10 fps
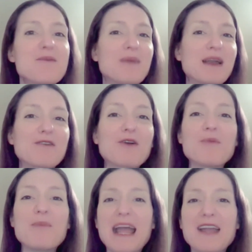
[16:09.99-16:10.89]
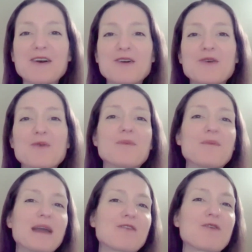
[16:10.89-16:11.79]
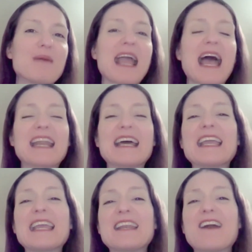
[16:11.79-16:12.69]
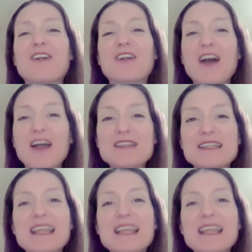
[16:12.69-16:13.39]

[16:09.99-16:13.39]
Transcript: microbiota in our gut